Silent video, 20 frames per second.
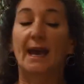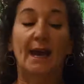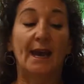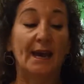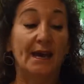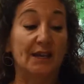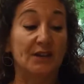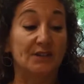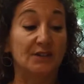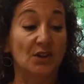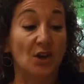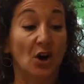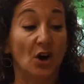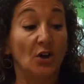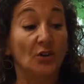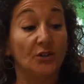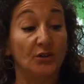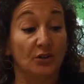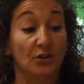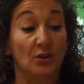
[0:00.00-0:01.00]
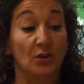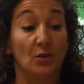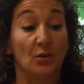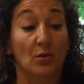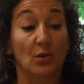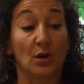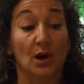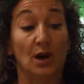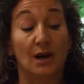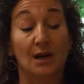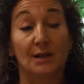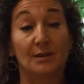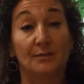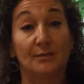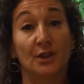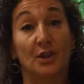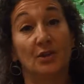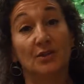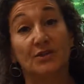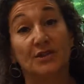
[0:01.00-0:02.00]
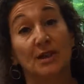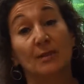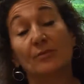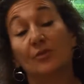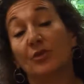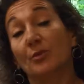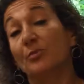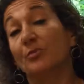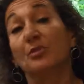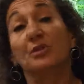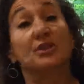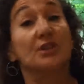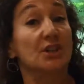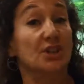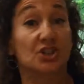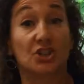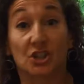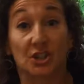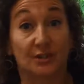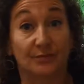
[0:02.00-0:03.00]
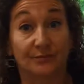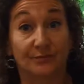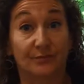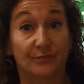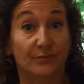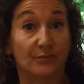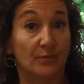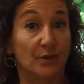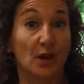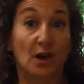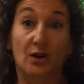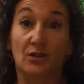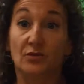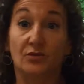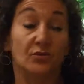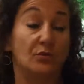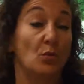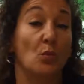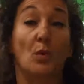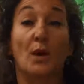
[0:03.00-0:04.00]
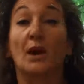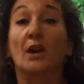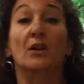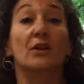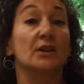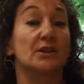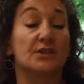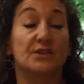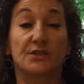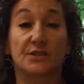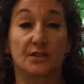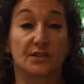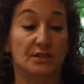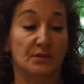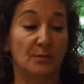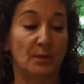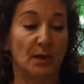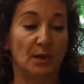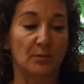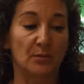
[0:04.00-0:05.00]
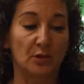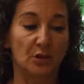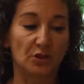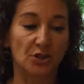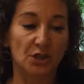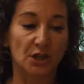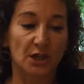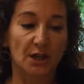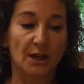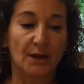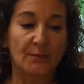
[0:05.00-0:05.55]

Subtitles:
And also, there are some for prediction of where a disease may emerge.